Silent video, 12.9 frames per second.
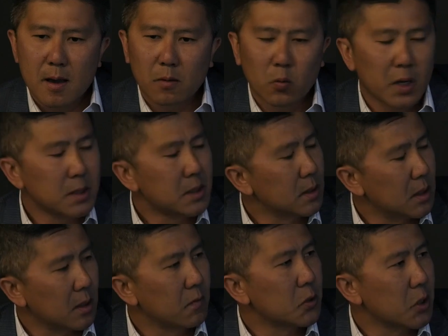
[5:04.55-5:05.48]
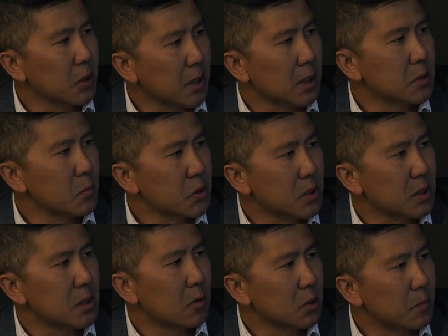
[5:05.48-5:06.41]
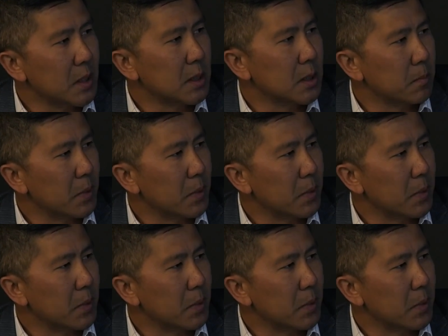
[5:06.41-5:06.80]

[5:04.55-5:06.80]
way to deliver to our customers has always been the